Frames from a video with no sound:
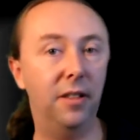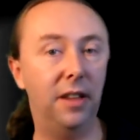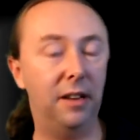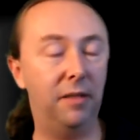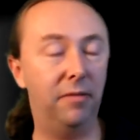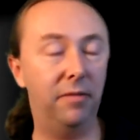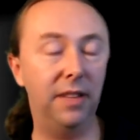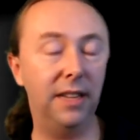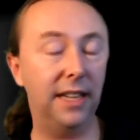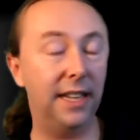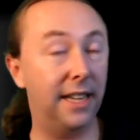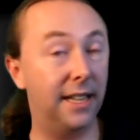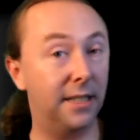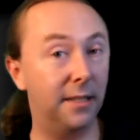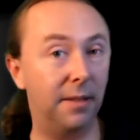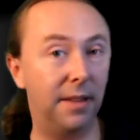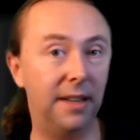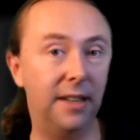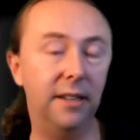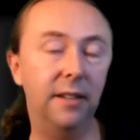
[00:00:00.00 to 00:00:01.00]
A really
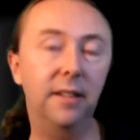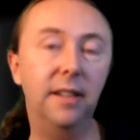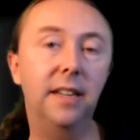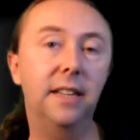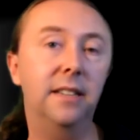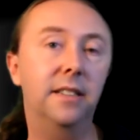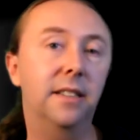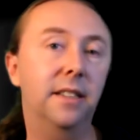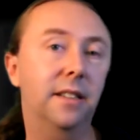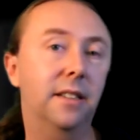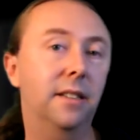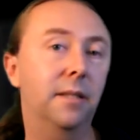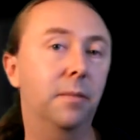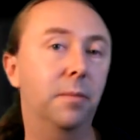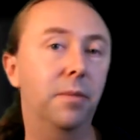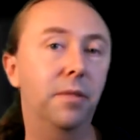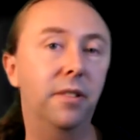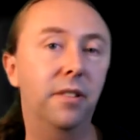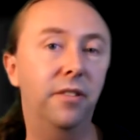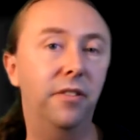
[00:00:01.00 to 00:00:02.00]
easy way to do it is just to
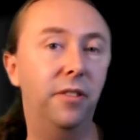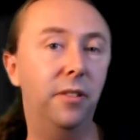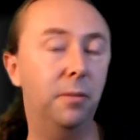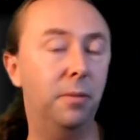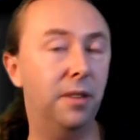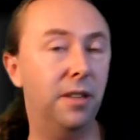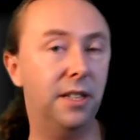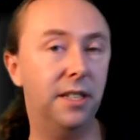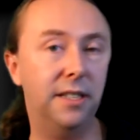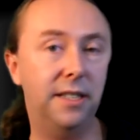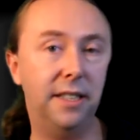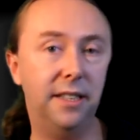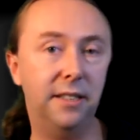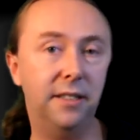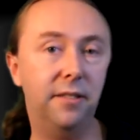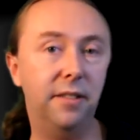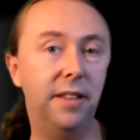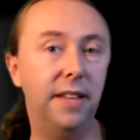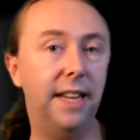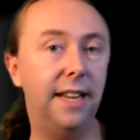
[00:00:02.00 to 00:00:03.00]
put a fuel pressure
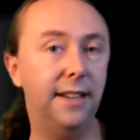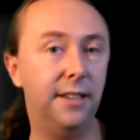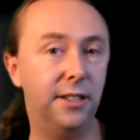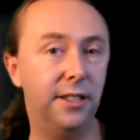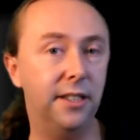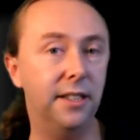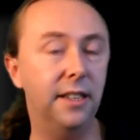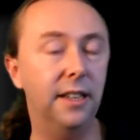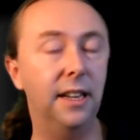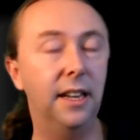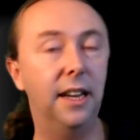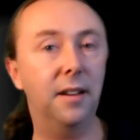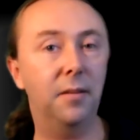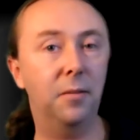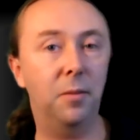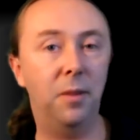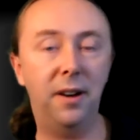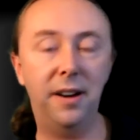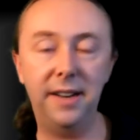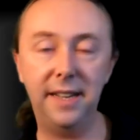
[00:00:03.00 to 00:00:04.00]
sensor on the engine,
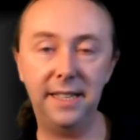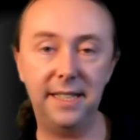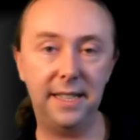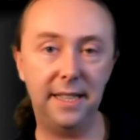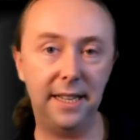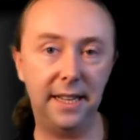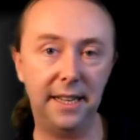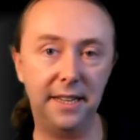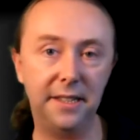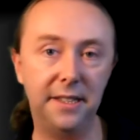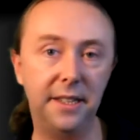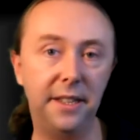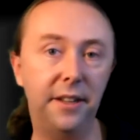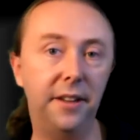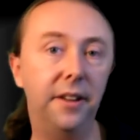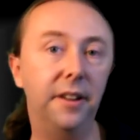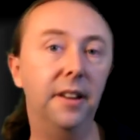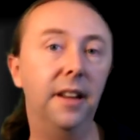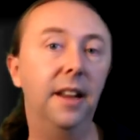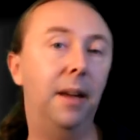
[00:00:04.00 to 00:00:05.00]
wire it into the
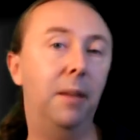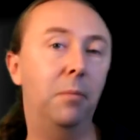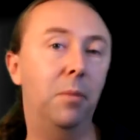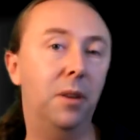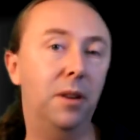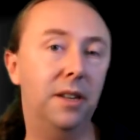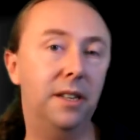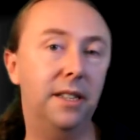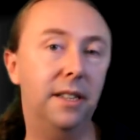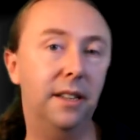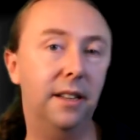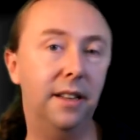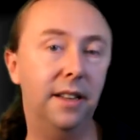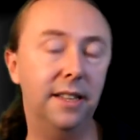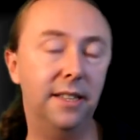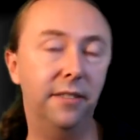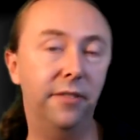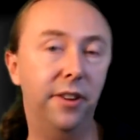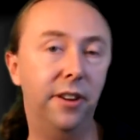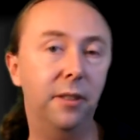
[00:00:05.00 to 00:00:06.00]
ECU, and monitor.
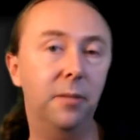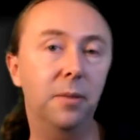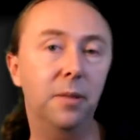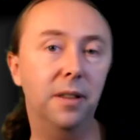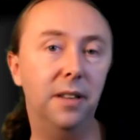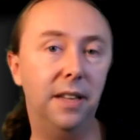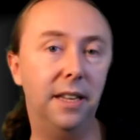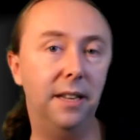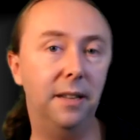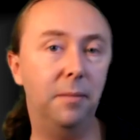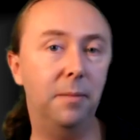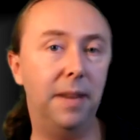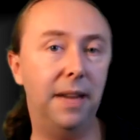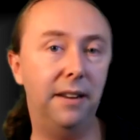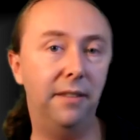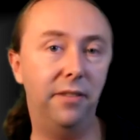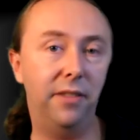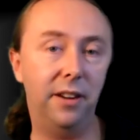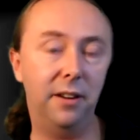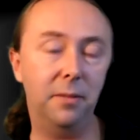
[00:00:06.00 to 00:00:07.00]
There's a variable in the
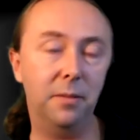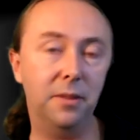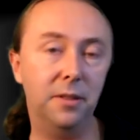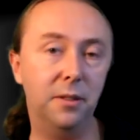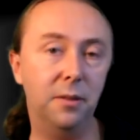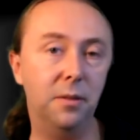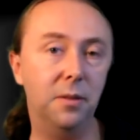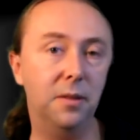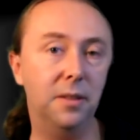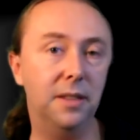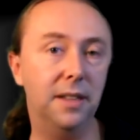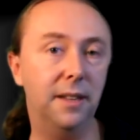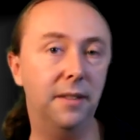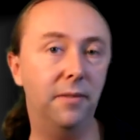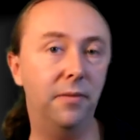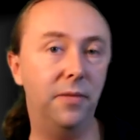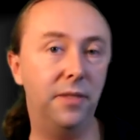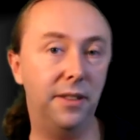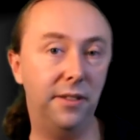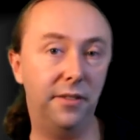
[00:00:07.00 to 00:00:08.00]
main variables called
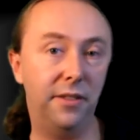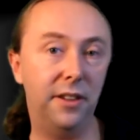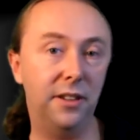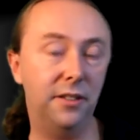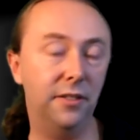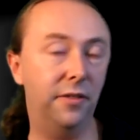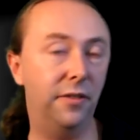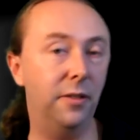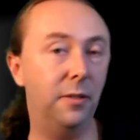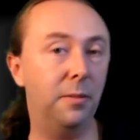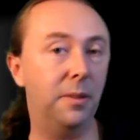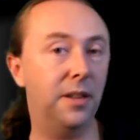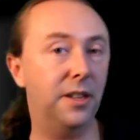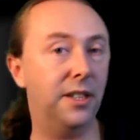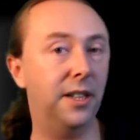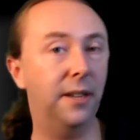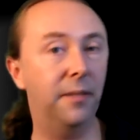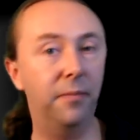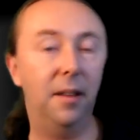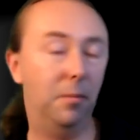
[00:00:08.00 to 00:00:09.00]
differential fuel
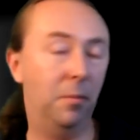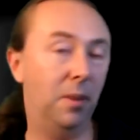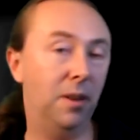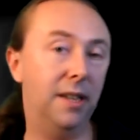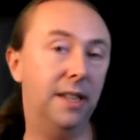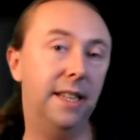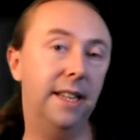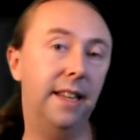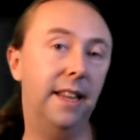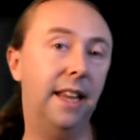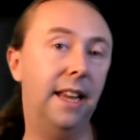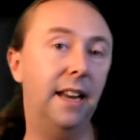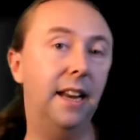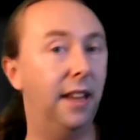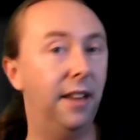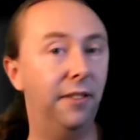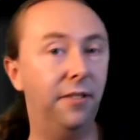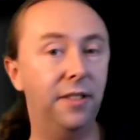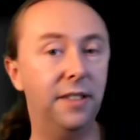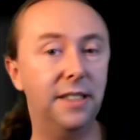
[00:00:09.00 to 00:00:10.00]
pressure. Monitor that.
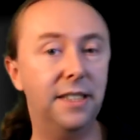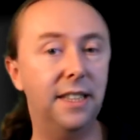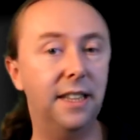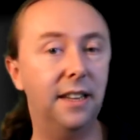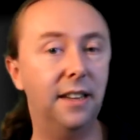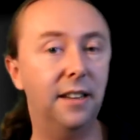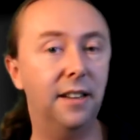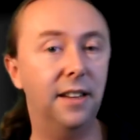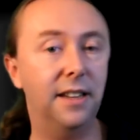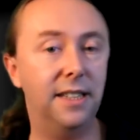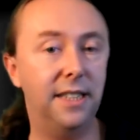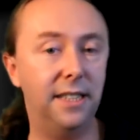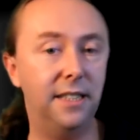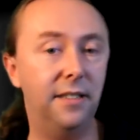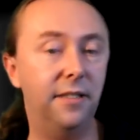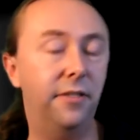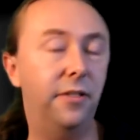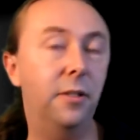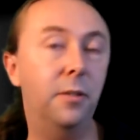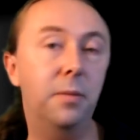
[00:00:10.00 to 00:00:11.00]
If it's a
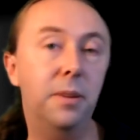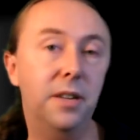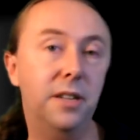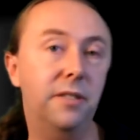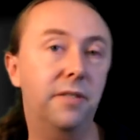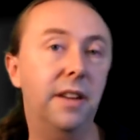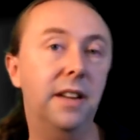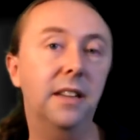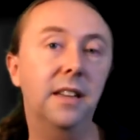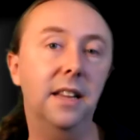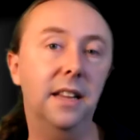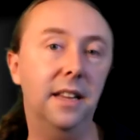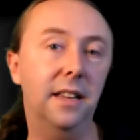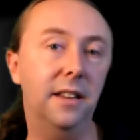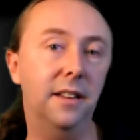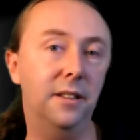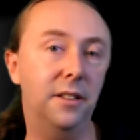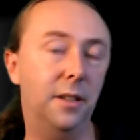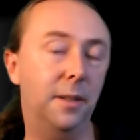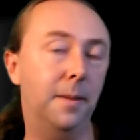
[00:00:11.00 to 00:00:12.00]
decent fuel pressure regulator, like
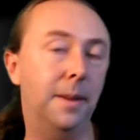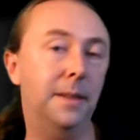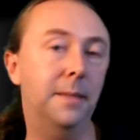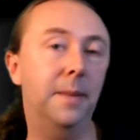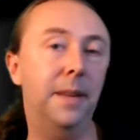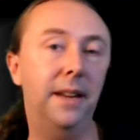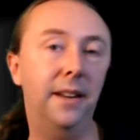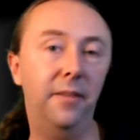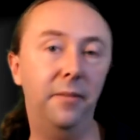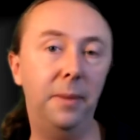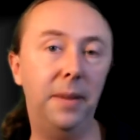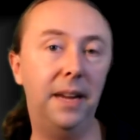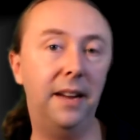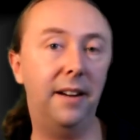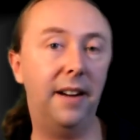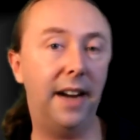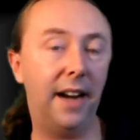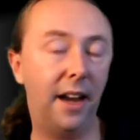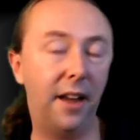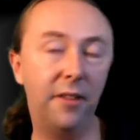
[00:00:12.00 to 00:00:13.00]
a Turbosmart
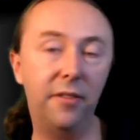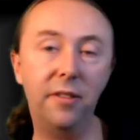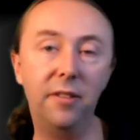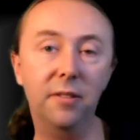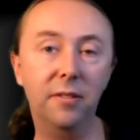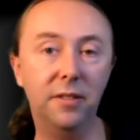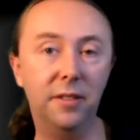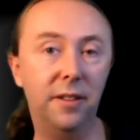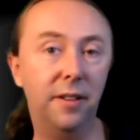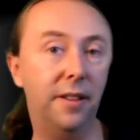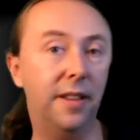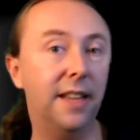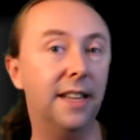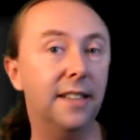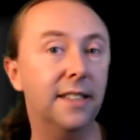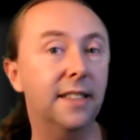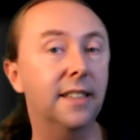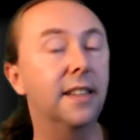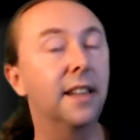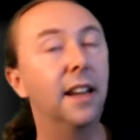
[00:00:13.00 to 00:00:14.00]
FPR 800 or
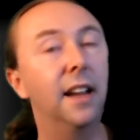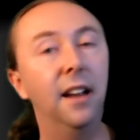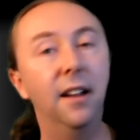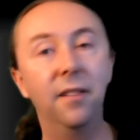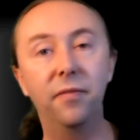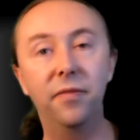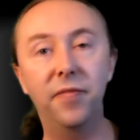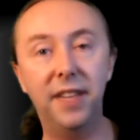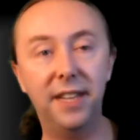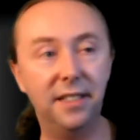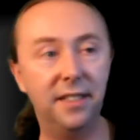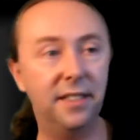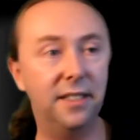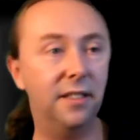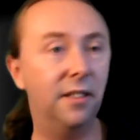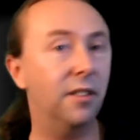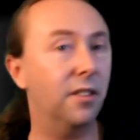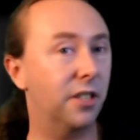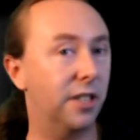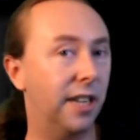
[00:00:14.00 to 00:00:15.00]
2000, that does
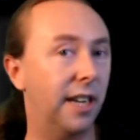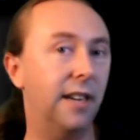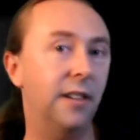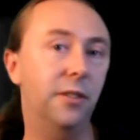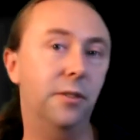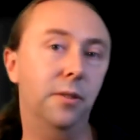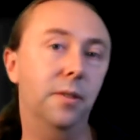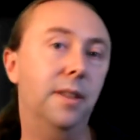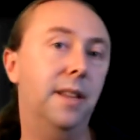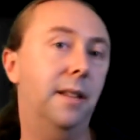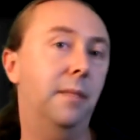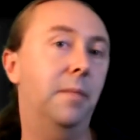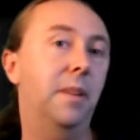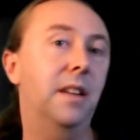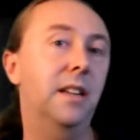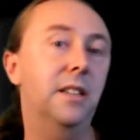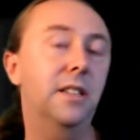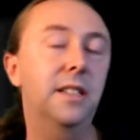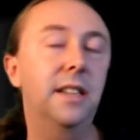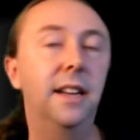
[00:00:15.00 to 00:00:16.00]
not change all that
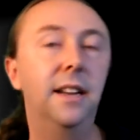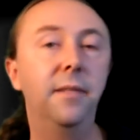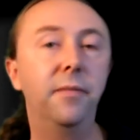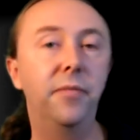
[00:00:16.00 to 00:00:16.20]
much.